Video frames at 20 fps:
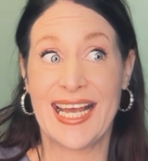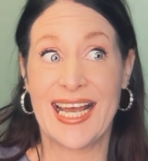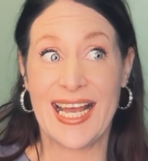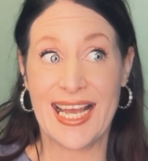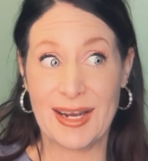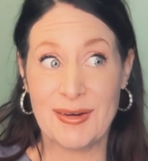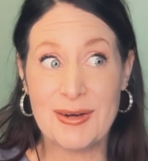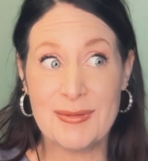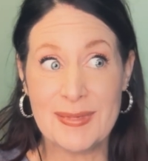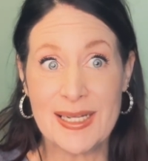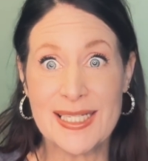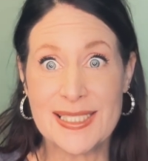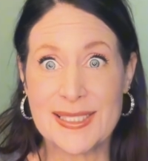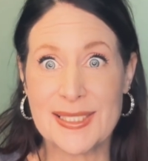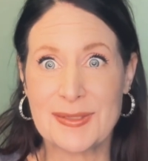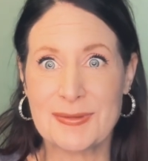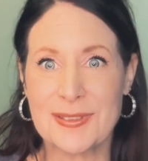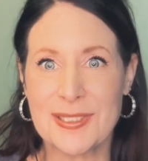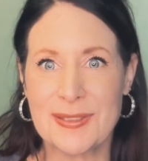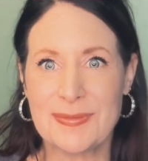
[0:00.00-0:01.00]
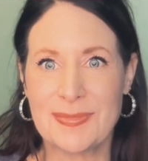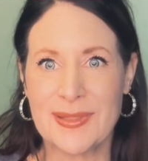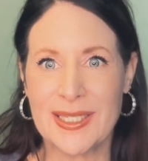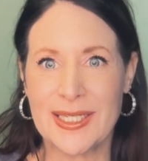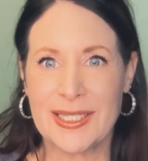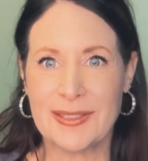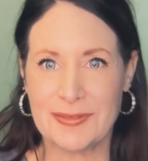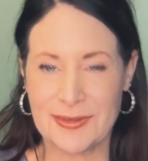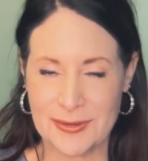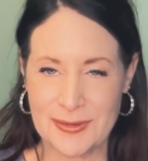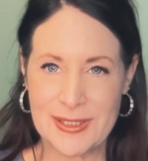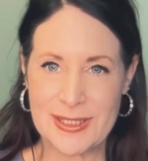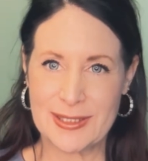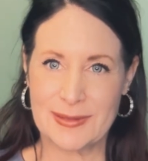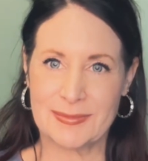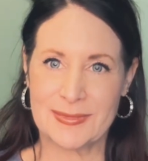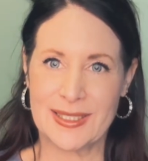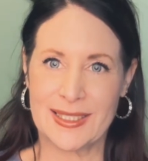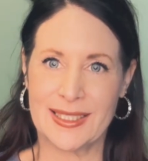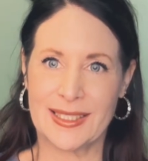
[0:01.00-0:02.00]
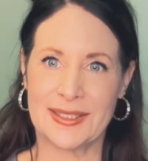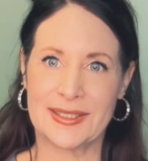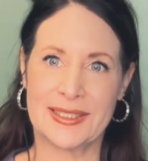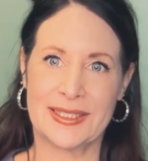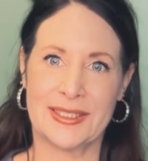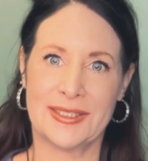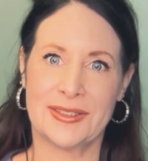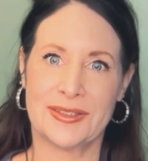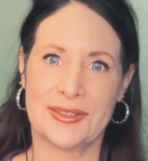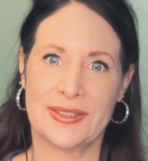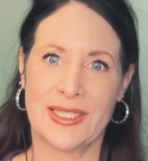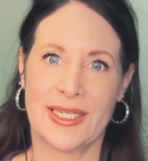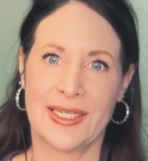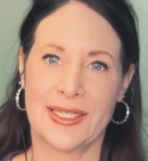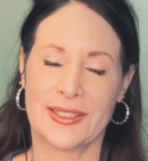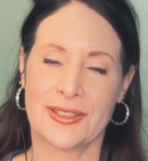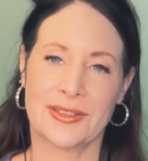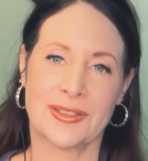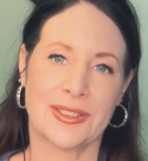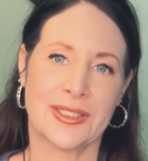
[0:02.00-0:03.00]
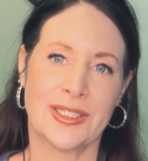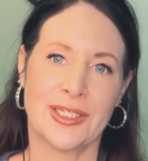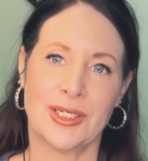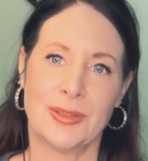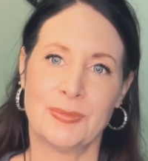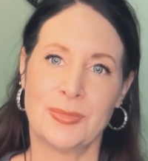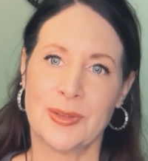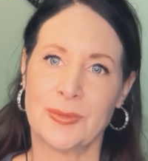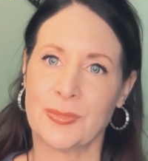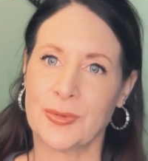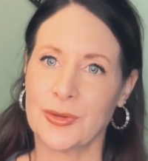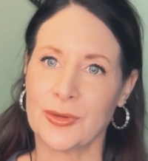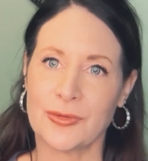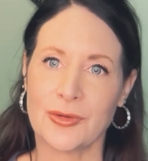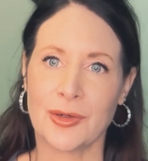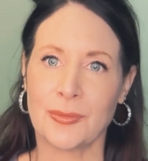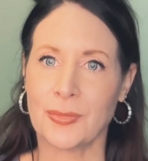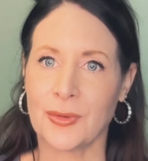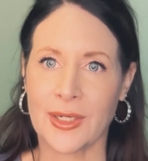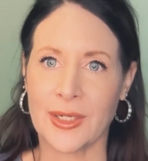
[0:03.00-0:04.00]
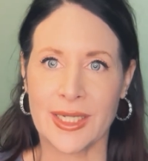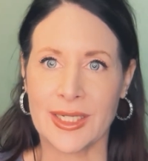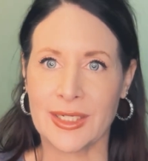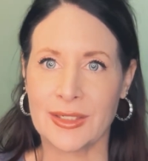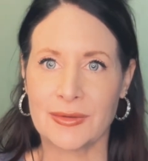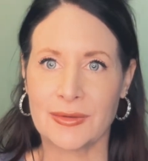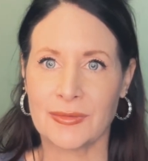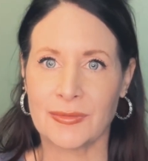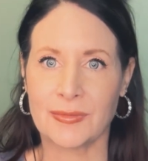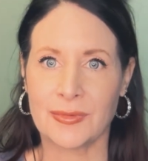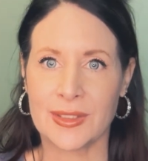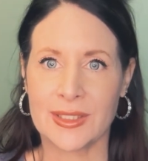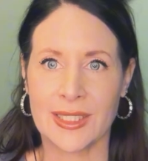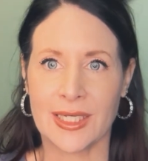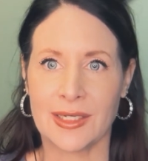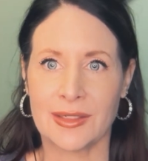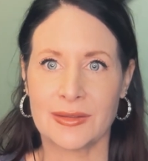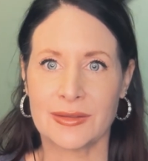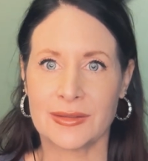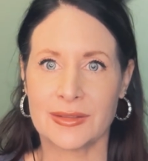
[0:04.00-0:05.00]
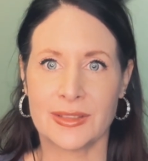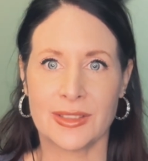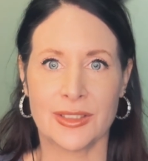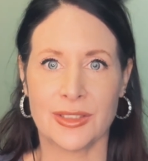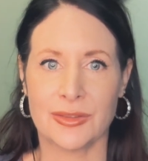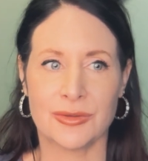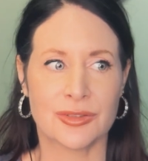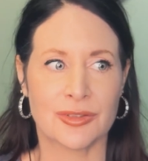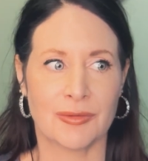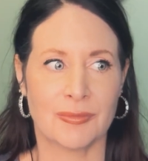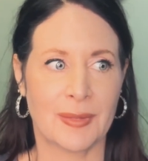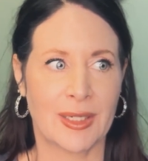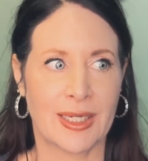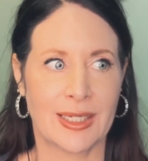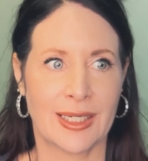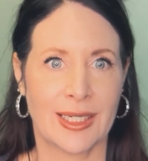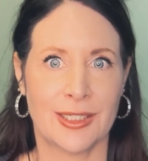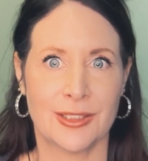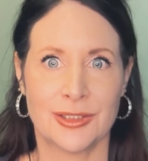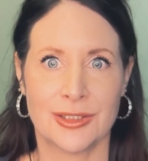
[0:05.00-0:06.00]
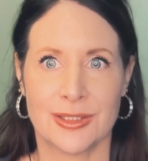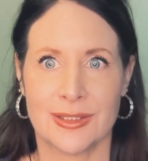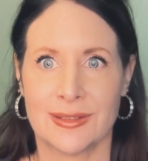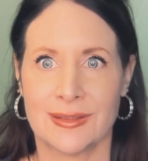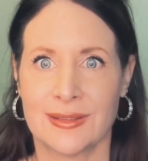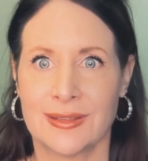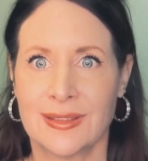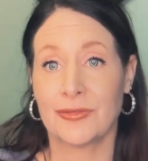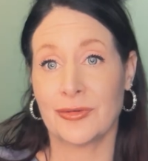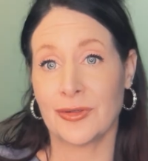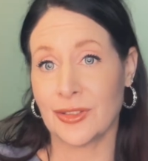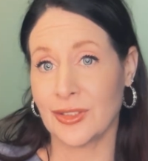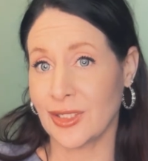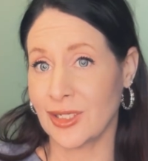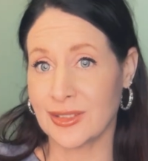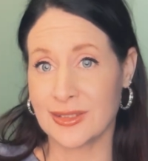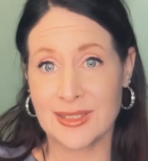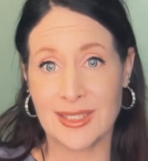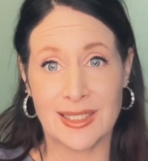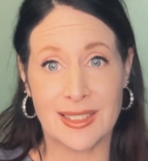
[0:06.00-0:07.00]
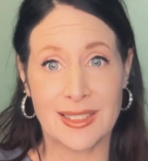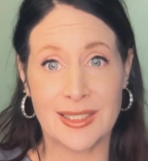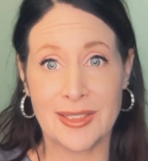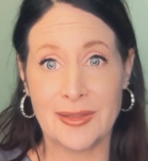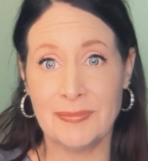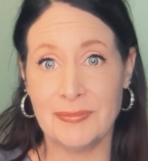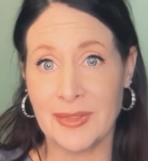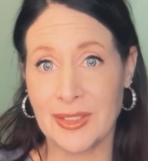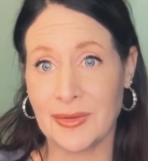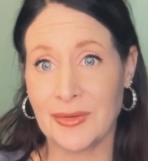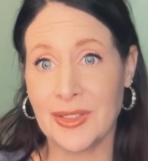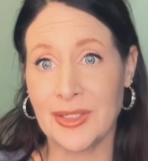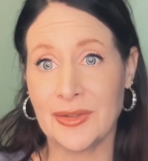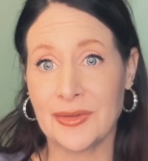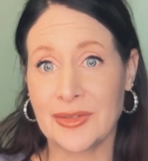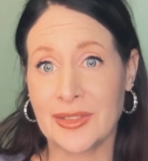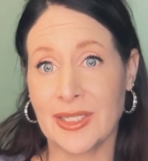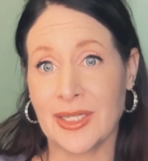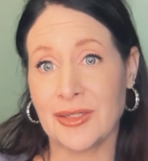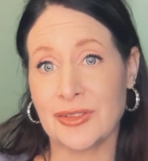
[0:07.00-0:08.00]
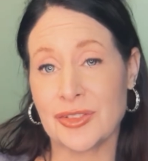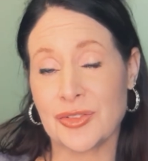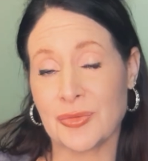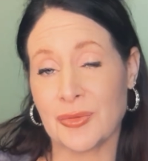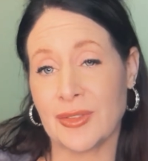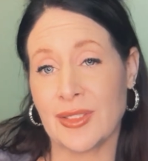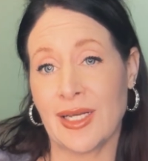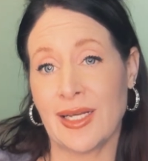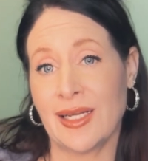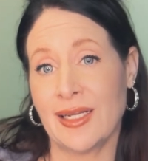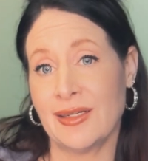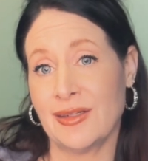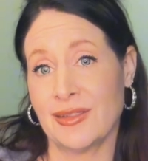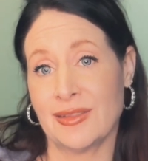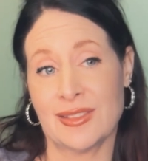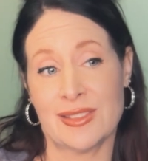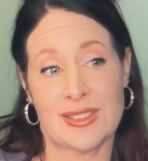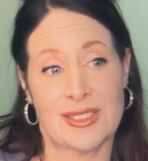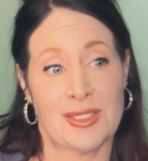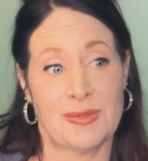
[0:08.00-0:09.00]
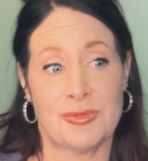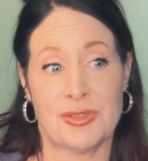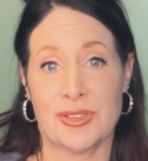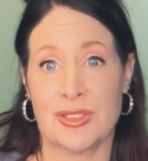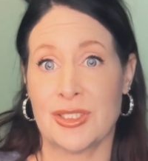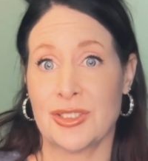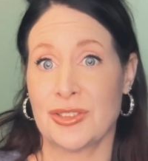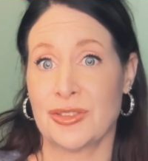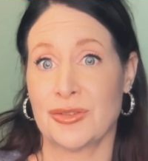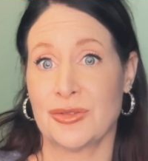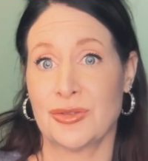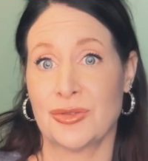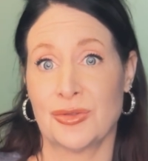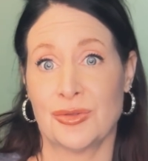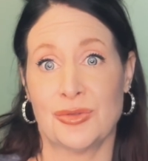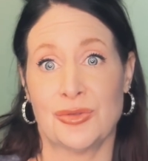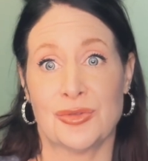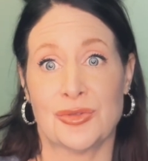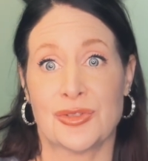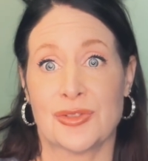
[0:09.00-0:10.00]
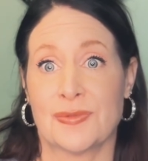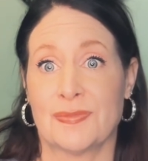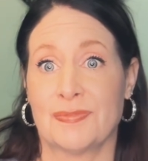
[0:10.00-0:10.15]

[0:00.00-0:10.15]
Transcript: How amazing would it be if there was something out there that could help improve our brain without the use of medication? For a long time, mental health care has relied on the same traditional tools: